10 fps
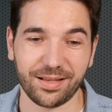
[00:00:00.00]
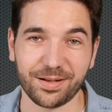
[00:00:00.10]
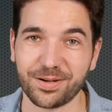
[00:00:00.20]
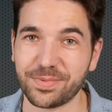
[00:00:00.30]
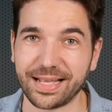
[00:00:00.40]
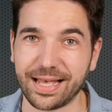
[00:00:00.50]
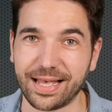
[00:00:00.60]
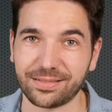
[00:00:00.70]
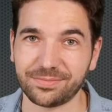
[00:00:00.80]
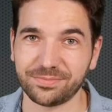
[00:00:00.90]
Oh my
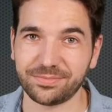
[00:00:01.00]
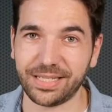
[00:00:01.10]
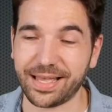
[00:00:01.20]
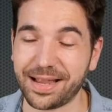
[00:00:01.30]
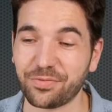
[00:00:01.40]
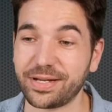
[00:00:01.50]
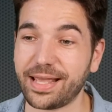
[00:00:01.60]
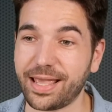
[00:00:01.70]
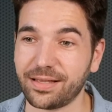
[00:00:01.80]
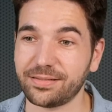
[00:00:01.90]
God. Yeah, every
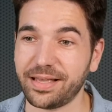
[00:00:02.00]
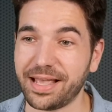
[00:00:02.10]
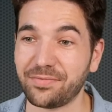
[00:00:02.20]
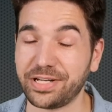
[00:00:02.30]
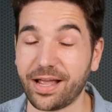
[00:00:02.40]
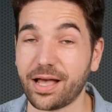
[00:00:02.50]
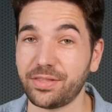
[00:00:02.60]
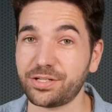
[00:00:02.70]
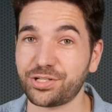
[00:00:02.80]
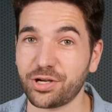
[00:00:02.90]
day on
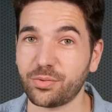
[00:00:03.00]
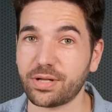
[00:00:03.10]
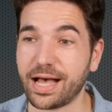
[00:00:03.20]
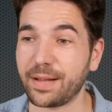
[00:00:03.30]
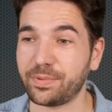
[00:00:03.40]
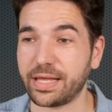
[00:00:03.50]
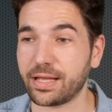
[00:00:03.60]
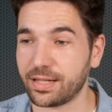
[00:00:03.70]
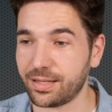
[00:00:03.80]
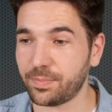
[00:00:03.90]
this show, I play
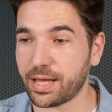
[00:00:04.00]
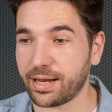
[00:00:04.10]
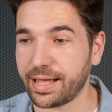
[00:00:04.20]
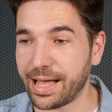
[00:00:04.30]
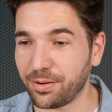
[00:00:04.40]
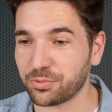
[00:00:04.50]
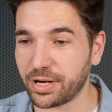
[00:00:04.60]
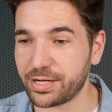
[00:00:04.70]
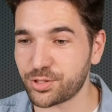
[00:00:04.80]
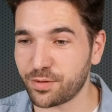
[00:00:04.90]
a clip and I
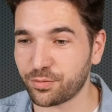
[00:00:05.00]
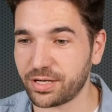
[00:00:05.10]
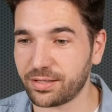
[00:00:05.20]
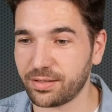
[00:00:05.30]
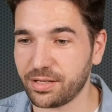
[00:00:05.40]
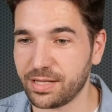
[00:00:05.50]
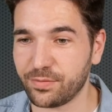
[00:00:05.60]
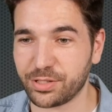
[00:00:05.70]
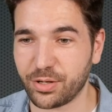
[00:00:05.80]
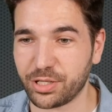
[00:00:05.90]
outrage over it,
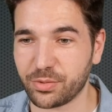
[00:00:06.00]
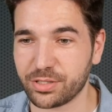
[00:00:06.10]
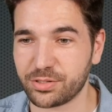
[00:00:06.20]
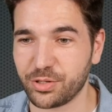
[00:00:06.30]
even though there is